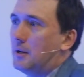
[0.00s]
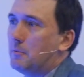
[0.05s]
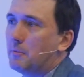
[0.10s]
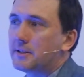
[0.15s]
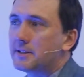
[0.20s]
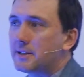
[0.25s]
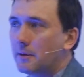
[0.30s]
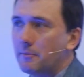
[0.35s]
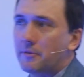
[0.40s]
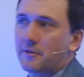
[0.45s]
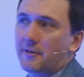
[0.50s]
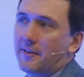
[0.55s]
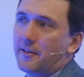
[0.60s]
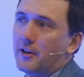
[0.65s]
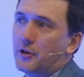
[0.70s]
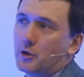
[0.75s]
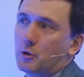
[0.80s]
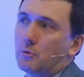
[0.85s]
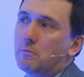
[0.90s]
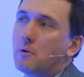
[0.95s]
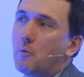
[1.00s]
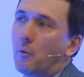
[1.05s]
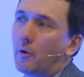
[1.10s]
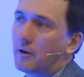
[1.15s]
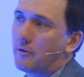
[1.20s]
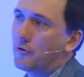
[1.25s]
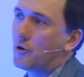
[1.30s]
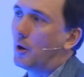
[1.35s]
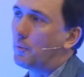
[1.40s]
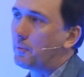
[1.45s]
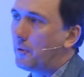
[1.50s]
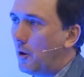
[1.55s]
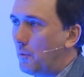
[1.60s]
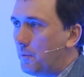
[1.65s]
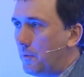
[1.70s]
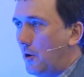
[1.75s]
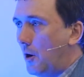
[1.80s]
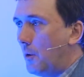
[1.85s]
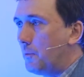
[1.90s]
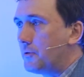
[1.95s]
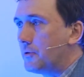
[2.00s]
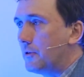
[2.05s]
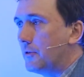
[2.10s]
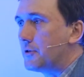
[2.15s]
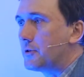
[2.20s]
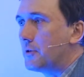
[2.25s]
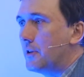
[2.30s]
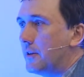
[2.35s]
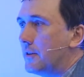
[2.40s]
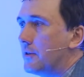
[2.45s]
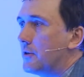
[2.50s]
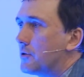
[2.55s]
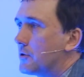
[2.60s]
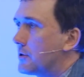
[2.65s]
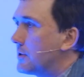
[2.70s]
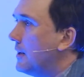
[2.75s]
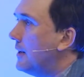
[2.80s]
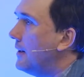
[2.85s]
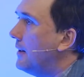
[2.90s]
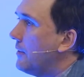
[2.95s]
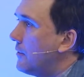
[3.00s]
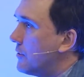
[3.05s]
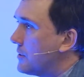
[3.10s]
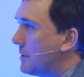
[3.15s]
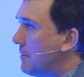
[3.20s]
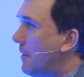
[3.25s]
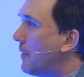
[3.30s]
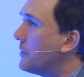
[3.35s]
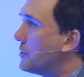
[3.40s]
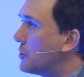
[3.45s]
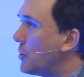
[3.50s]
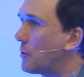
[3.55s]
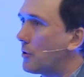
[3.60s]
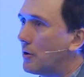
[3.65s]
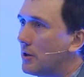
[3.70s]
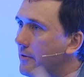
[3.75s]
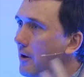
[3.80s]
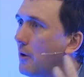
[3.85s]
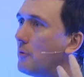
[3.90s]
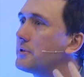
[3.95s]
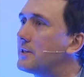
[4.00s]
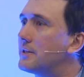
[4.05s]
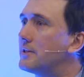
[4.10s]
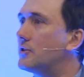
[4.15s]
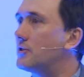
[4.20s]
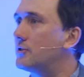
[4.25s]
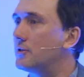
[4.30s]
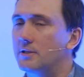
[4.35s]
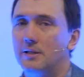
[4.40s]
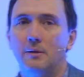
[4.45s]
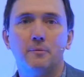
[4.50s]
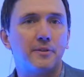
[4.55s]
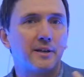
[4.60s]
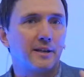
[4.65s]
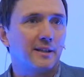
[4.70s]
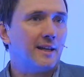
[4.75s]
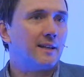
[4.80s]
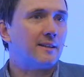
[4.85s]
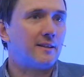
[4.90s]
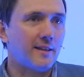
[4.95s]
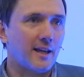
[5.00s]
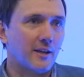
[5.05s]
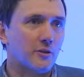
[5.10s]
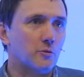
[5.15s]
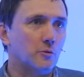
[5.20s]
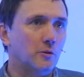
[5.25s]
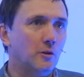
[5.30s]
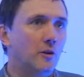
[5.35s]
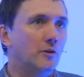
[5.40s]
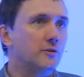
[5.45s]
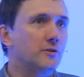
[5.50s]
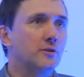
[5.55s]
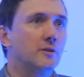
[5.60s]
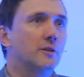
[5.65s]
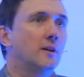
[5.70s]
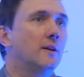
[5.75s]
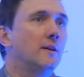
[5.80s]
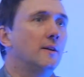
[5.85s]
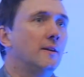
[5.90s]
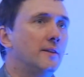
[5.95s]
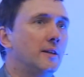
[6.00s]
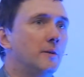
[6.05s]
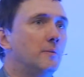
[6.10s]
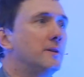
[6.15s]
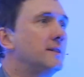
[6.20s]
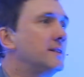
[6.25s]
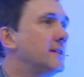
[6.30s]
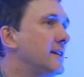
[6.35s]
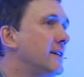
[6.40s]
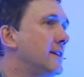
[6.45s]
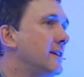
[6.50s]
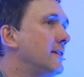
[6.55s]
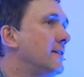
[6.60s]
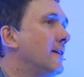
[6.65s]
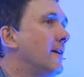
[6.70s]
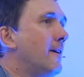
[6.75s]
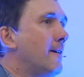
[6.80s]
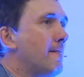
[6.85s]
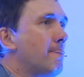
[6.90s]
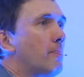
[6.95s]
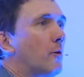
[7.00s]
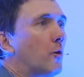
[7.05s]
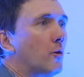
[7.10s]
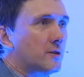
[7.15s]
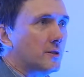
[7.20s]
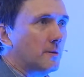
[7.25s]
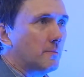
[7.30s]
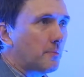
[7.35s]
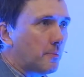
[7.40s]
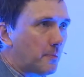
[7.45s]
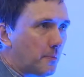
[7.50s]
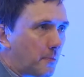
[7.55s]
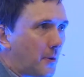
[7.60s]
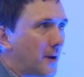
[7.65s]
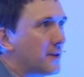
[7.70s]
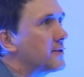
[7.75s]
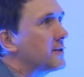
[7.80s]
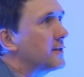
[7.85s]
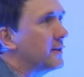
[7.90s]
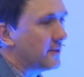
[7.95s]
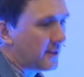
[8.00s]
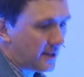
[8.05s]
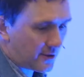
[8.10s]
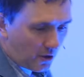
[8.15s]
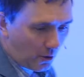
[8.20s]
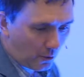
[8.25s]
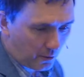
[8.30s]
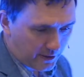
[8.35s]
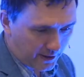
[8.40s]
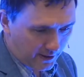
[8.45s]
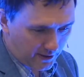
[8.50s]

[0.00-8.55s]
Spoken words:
But something of that nature would be one of the options, so that they're somehow eternal, they've always existed. Something like the natural laws that we see, or some precedent has always